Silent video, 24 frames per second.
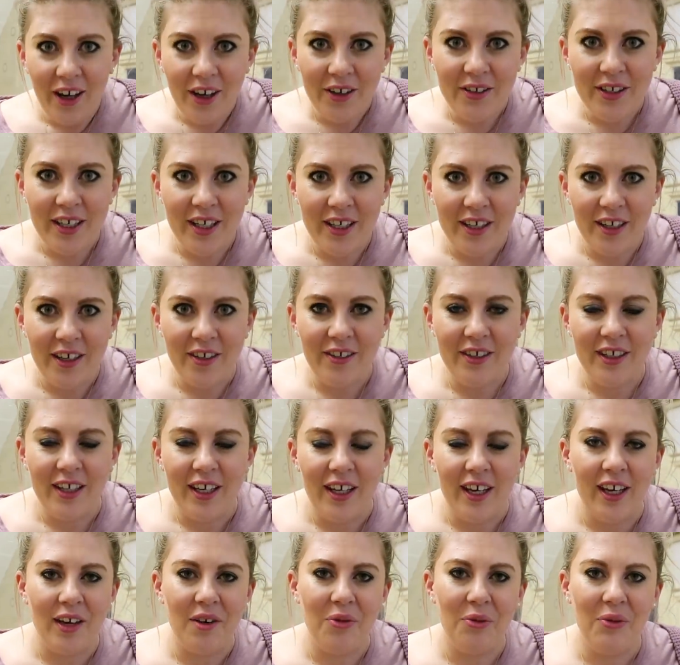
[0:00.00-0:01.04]
Okie
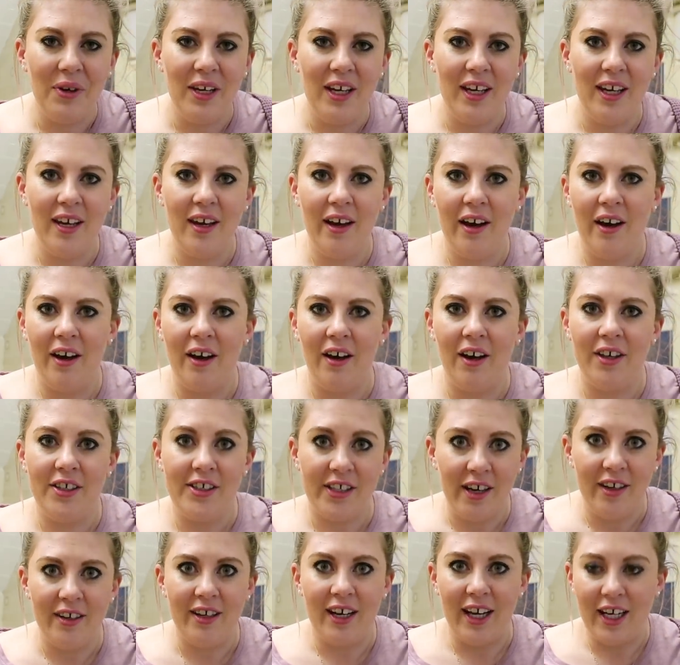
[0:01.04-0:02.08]
dokie, we are
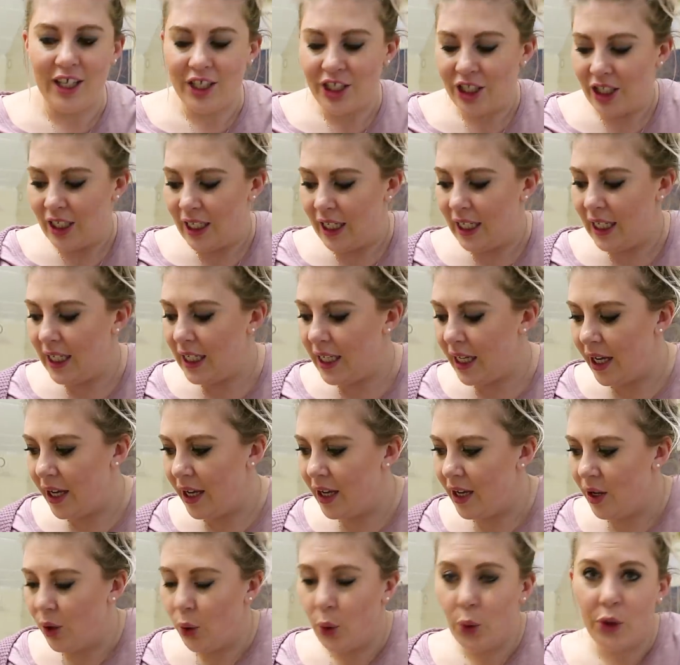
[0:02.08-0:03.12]
done actually.
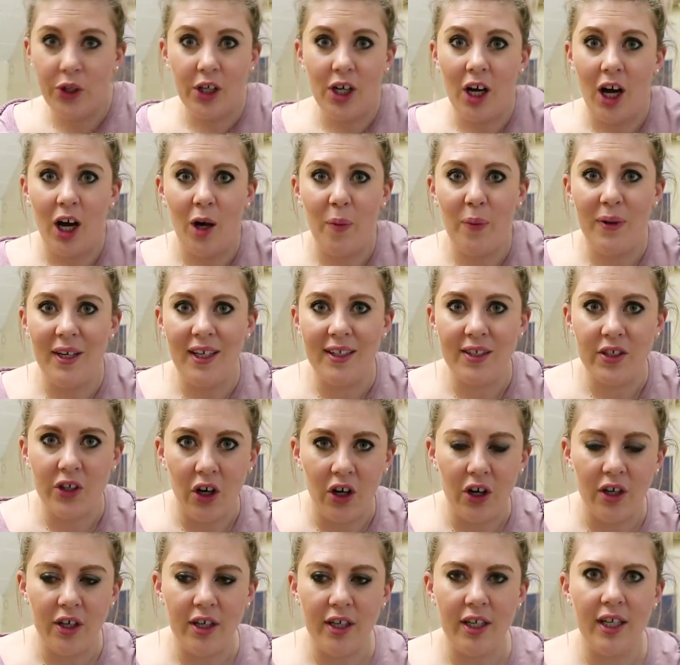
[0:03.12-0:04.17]
All the carpet's
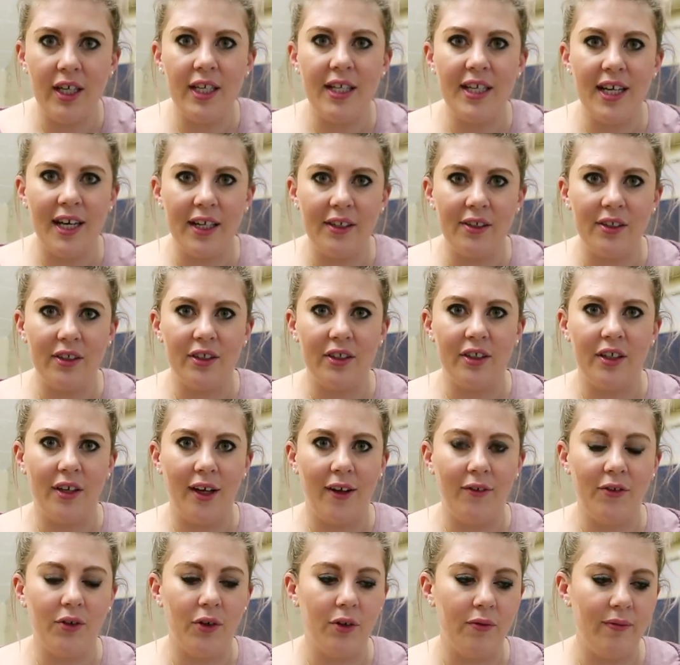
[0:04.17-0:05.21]
gone. Daniel and
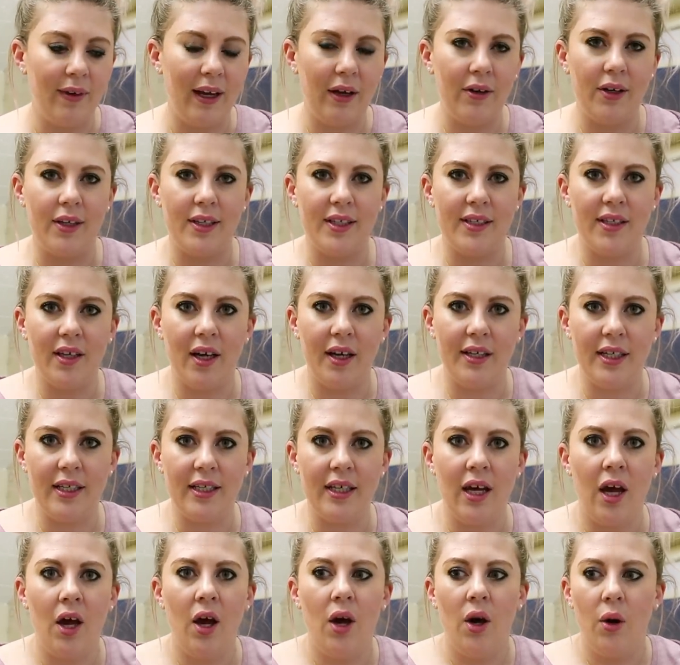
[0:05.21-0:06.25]
I have gone round and
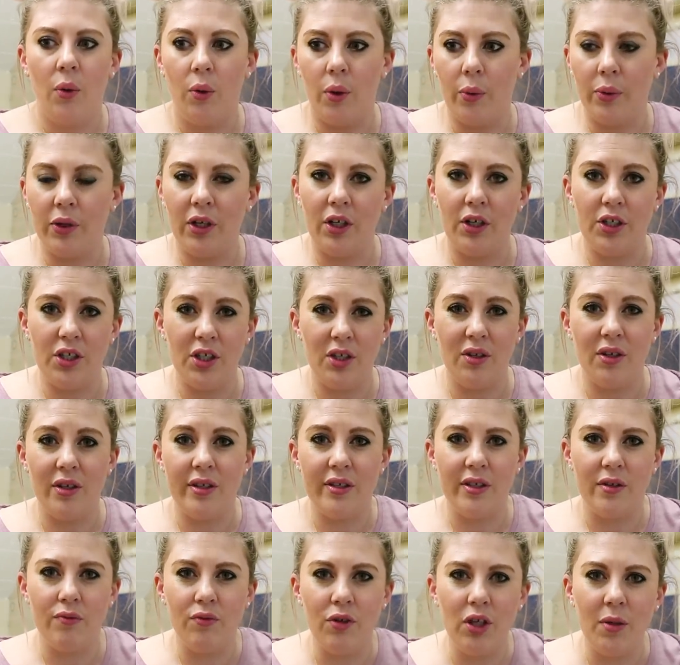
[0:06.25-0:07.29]
decided what we're going to do
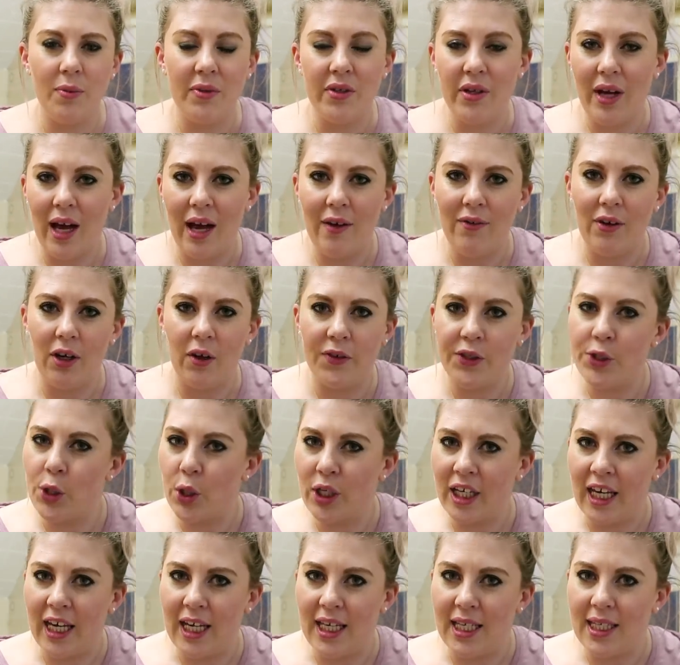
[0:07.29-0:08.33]
because the rooms don't have a lot of
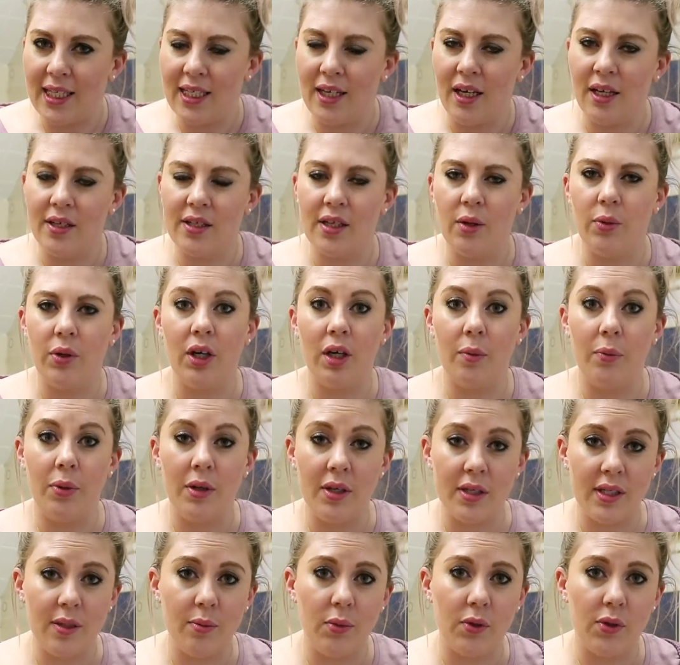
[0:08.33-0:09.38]
sockets. So we're going to
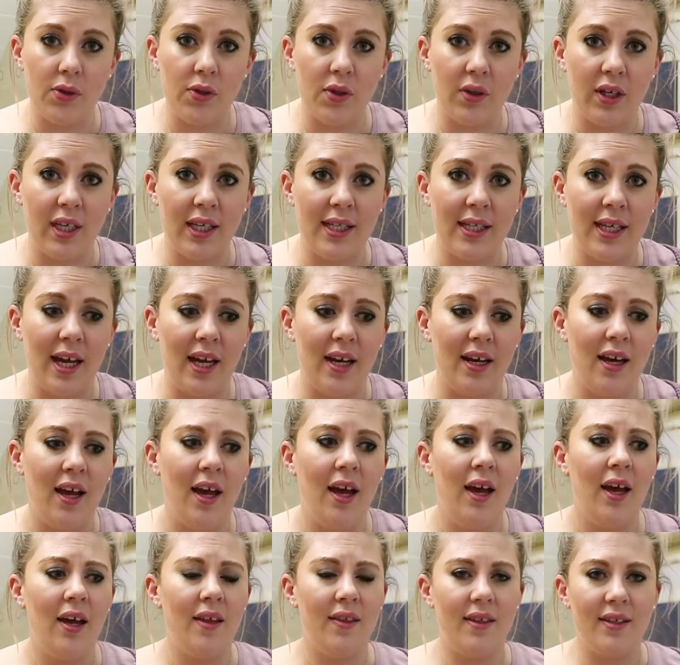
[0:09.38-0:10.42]
put some more sockets in.
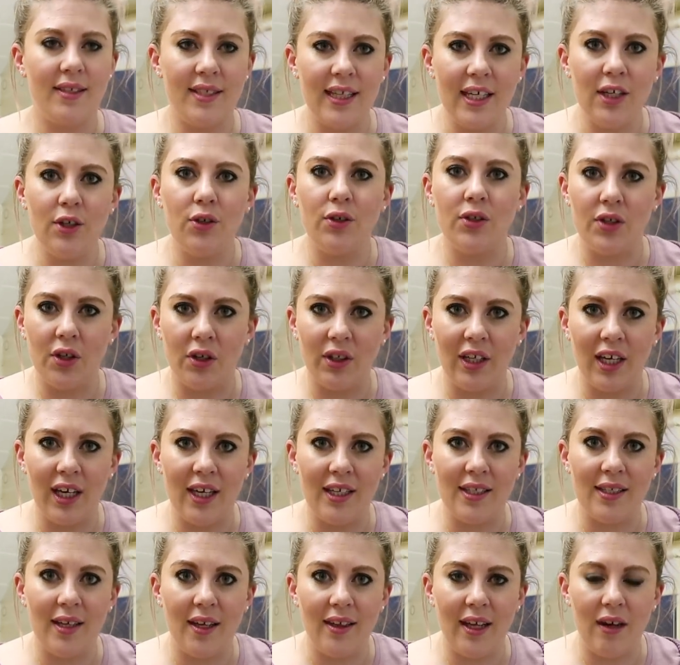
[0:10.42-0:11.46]
The single
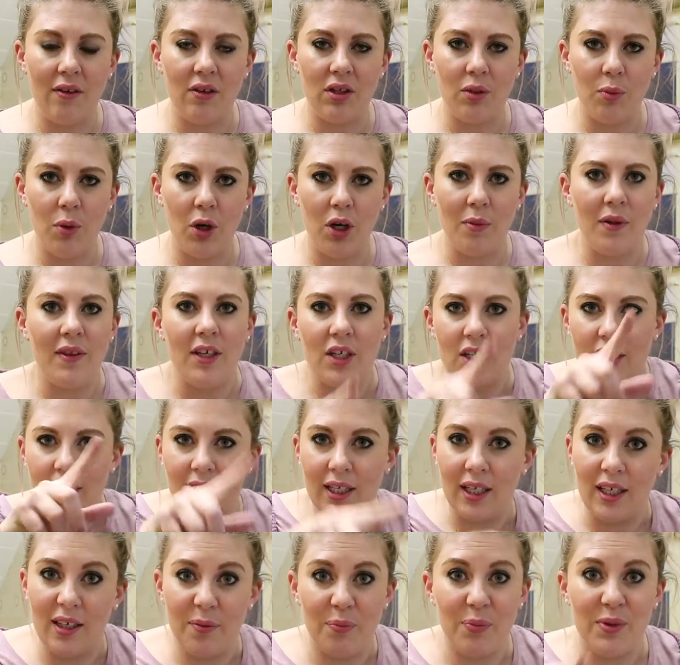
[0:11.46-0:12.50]
sockets are there at the moment, they're just
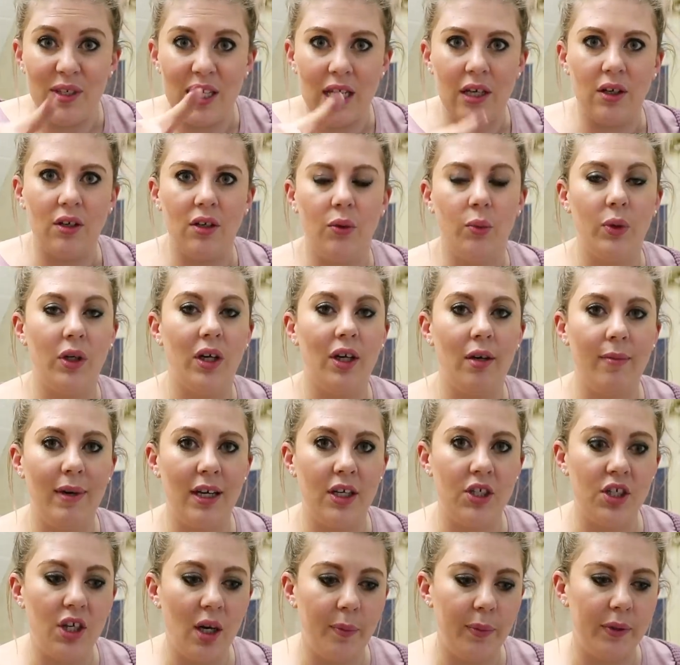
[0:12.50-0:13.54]
like a single. We're going to
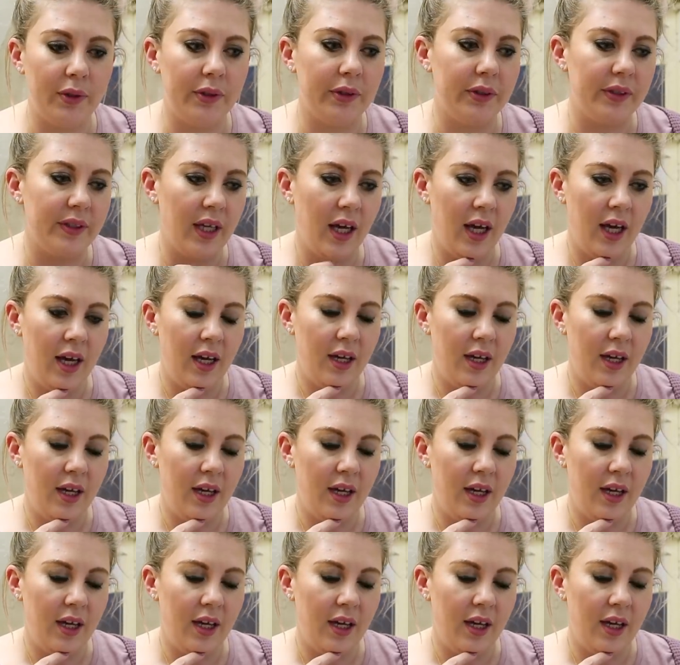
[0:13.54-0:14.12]
make doubles.